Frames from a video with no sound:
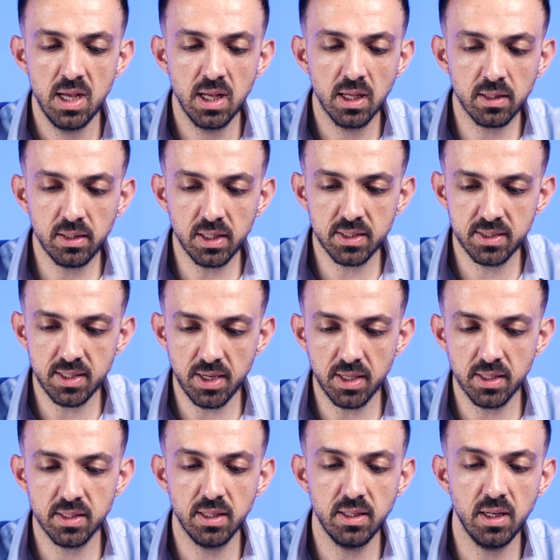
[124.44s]
click
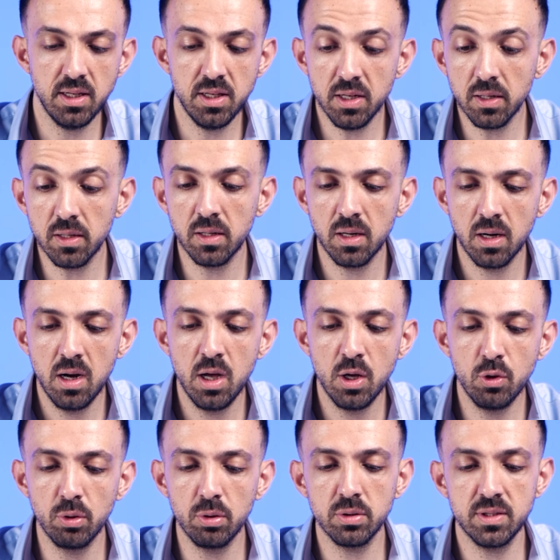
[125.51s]
settings, and then here
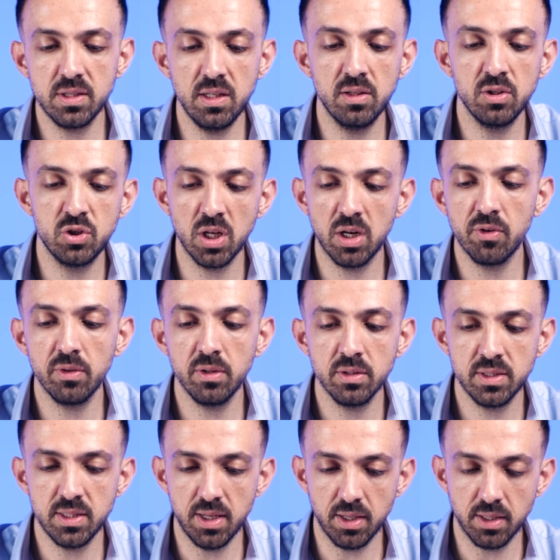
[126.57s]
you'll see the general
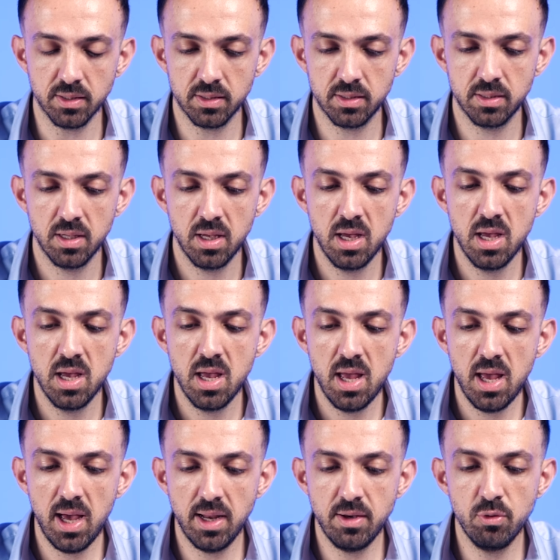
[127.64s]
settings.
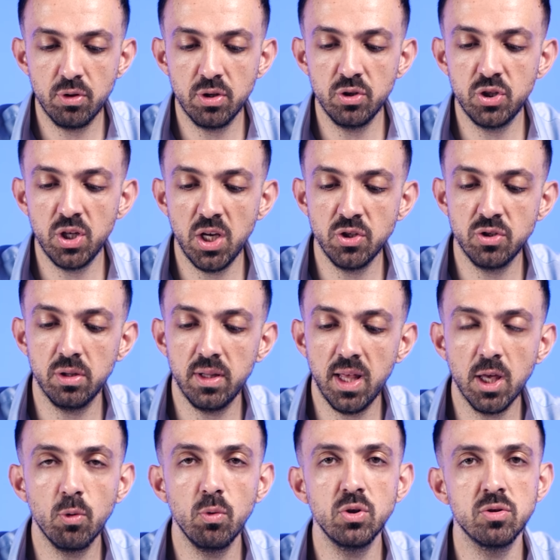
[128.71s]
And you can change the
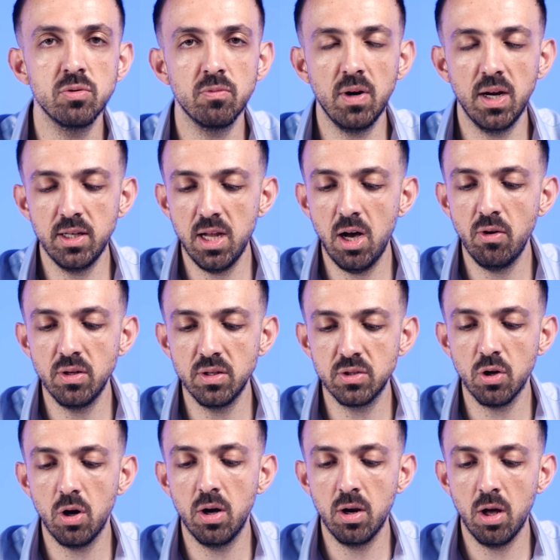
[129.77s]
language. Right now it's
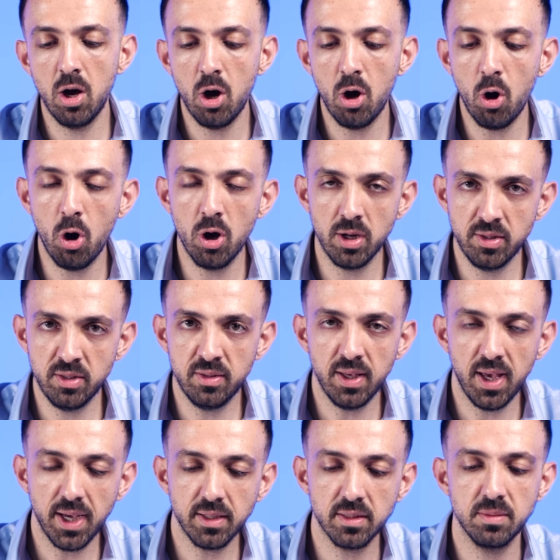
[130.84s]
on auto
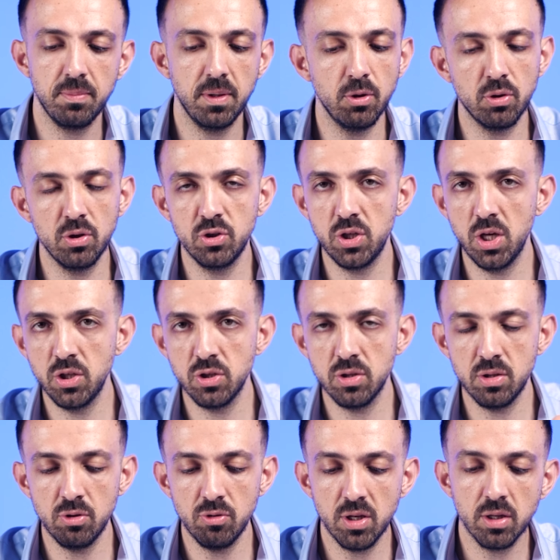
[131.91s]
detect, but you can change it
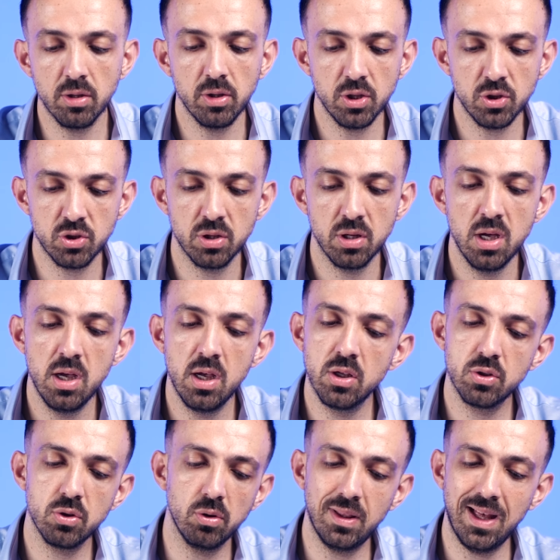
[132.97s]
to English
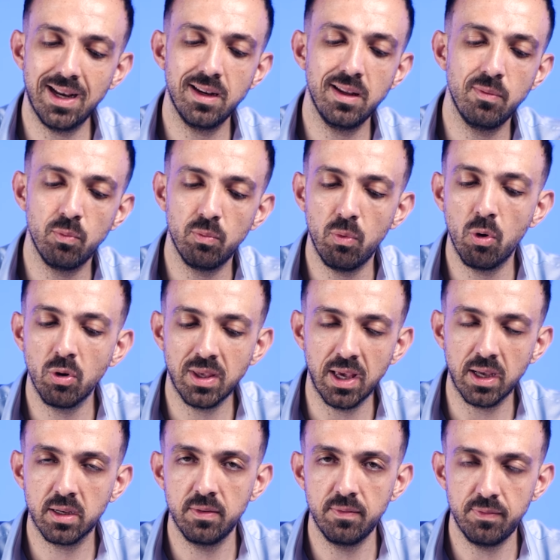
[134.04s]
so that it won't
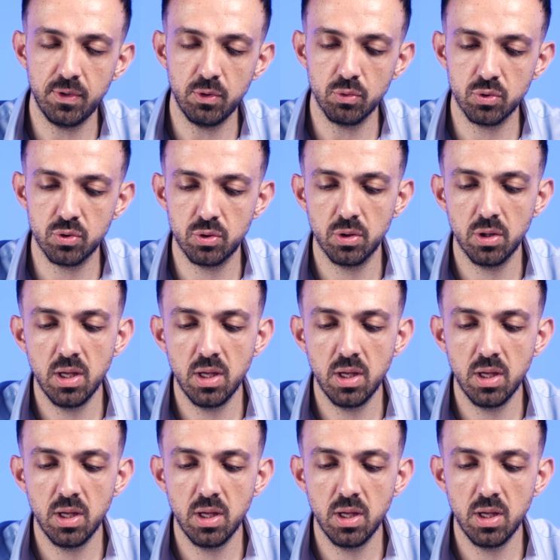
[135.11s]
get confused